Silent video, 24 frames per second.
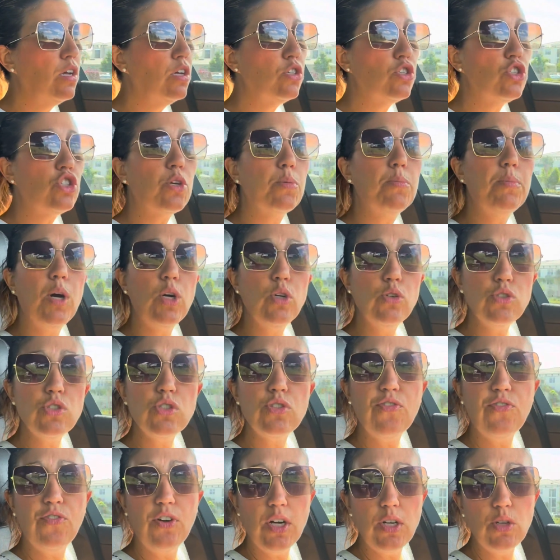So most
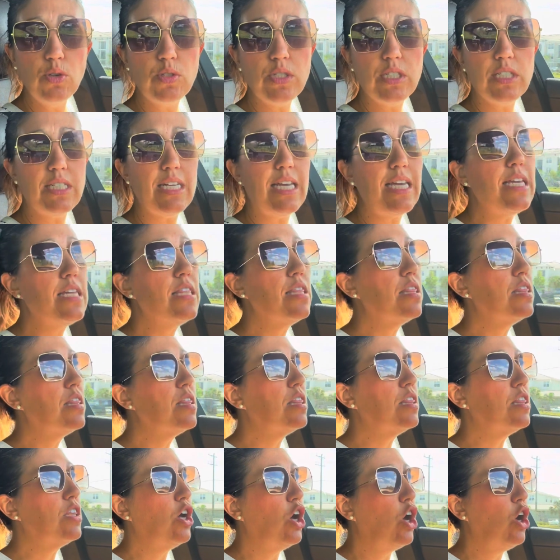folks in
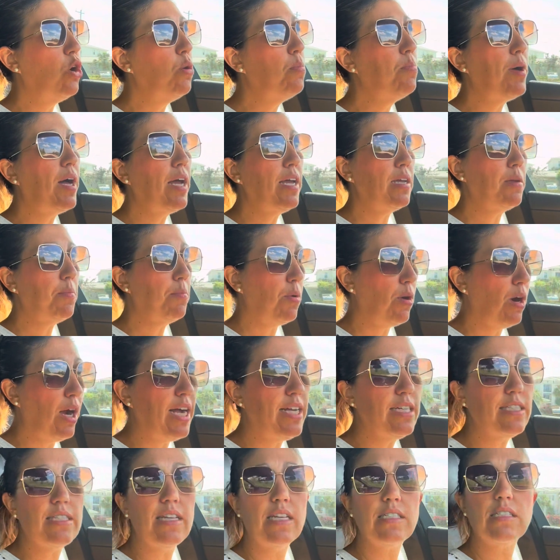the home buying
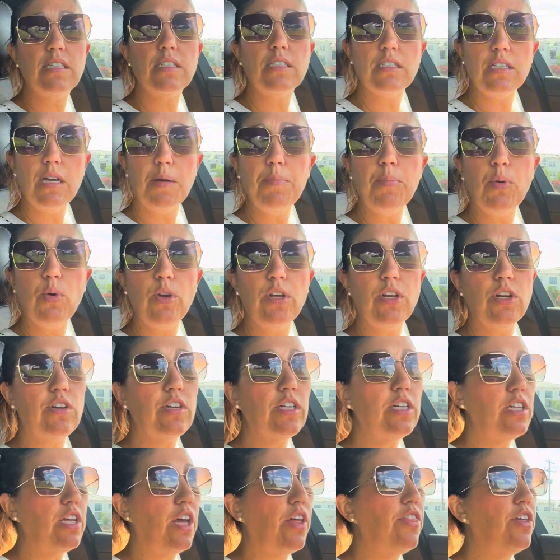process at some point or
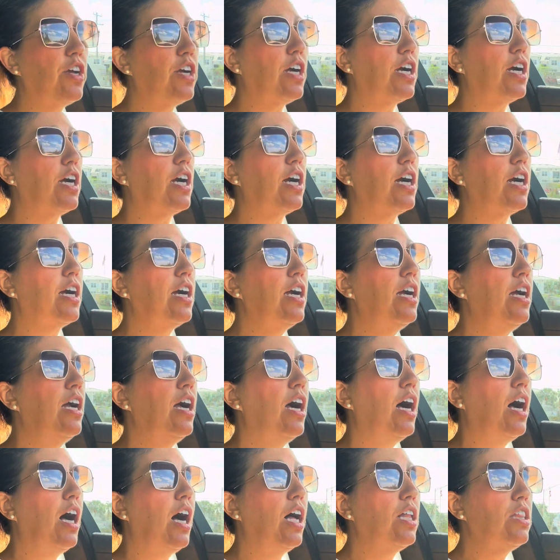another,
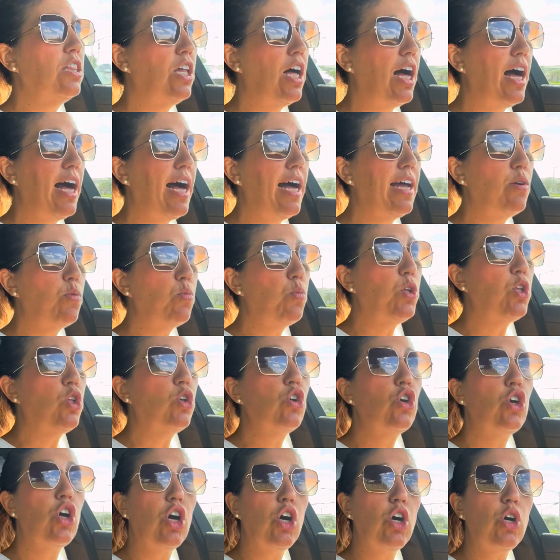a lot will
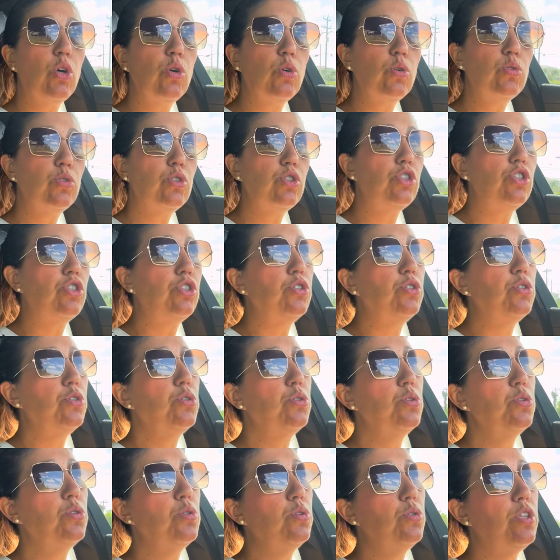go
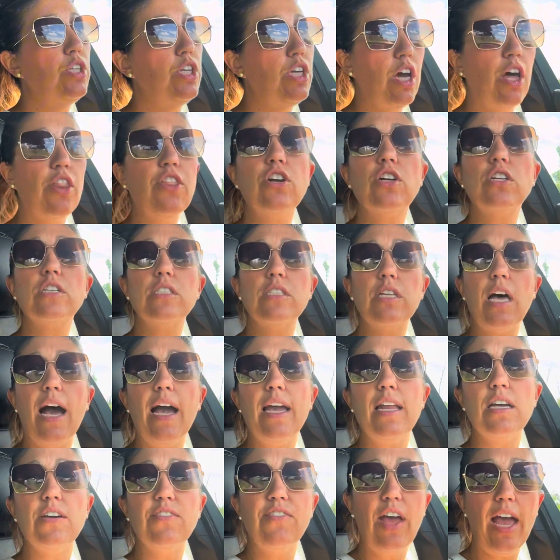to the other
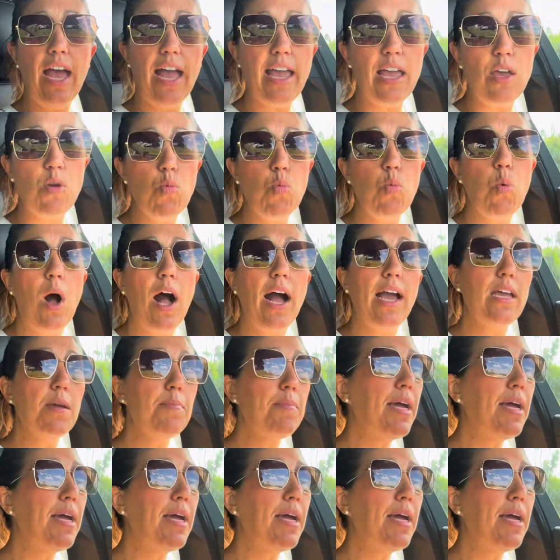side of, hey, why am